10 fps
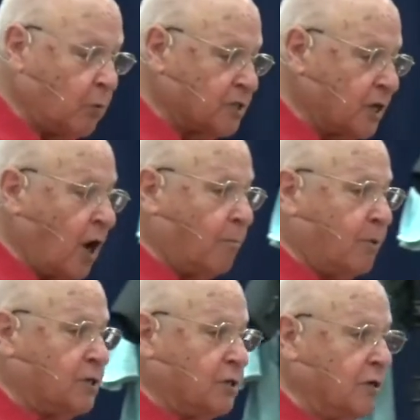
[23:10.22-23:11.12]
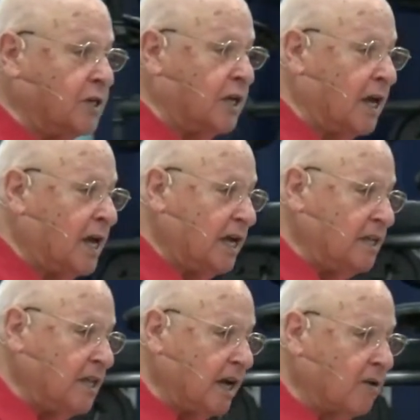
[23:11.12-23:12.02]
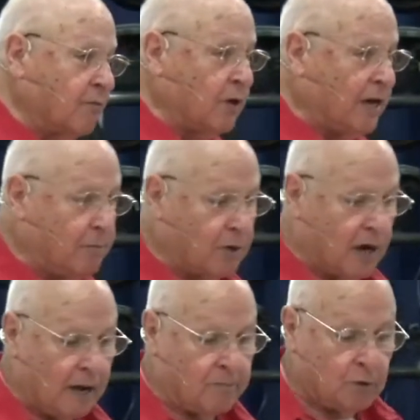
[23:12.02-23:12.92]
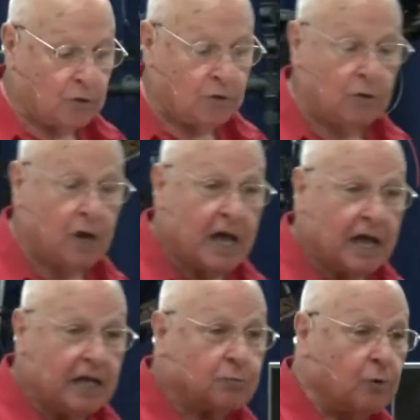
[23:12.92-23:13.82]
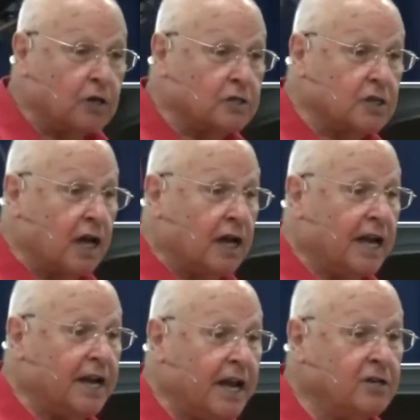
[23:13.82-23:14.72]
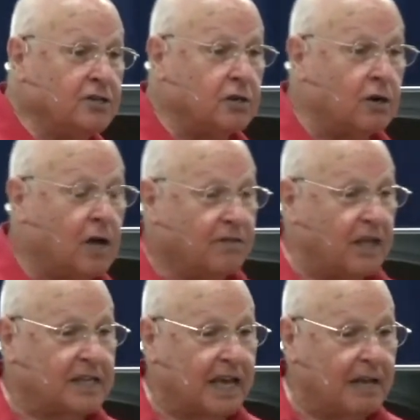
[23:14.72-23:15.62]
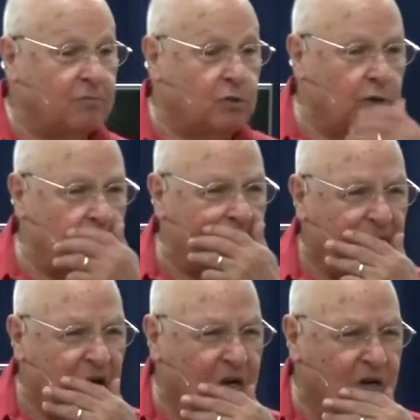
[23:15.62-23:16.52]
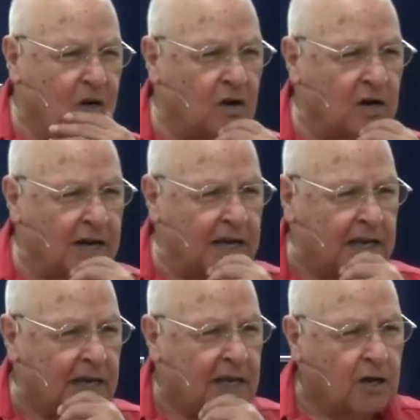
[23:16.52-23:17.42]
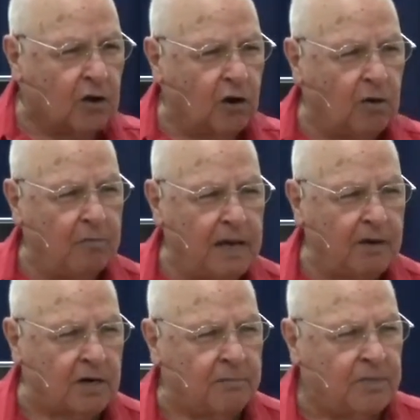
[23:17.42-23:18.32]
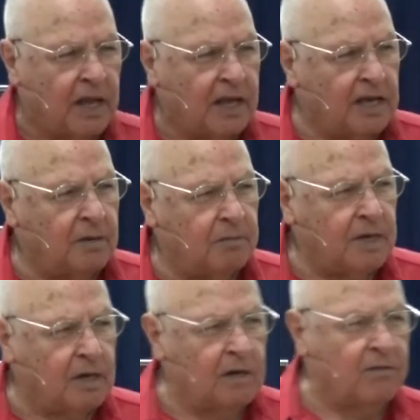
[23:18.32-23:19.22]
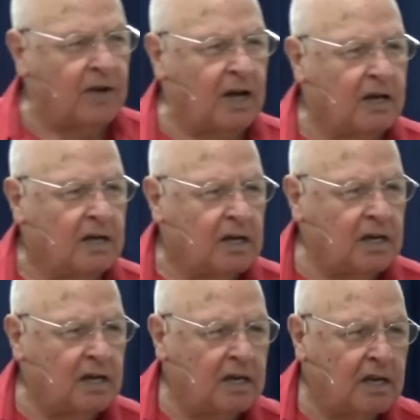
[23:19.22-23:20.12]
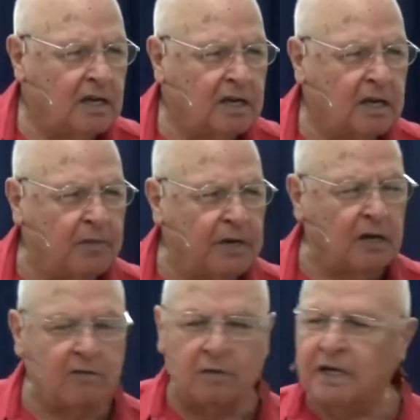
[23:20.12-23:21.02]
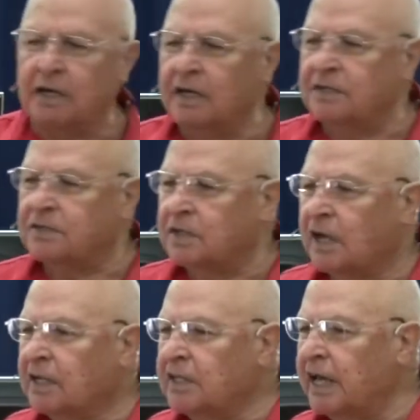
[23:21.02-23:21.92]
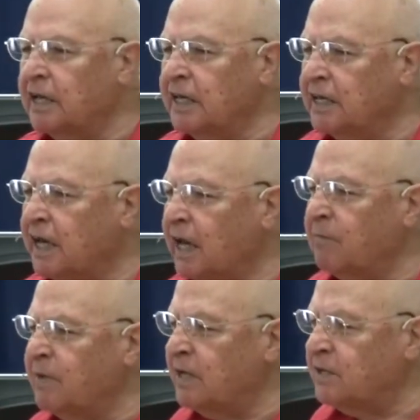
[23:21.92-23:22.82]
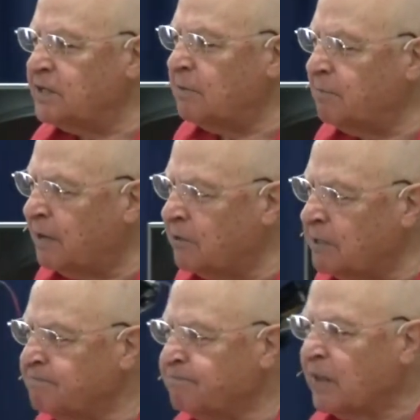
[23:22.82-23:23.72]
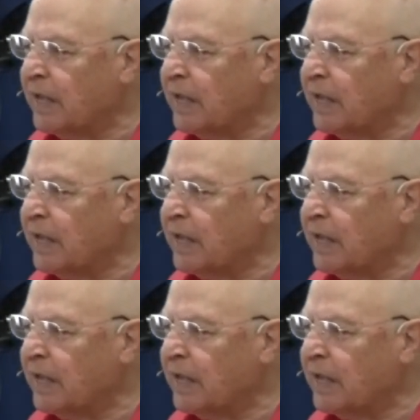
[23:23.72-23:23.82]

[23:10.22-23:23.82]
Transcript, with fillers: There was an opportunity in there for Abraham to do. It was uh, an angel that came to a young lady called Mary in the middle of, uh, uh, in the, middle of the Middle East. There he came and he said, Mary,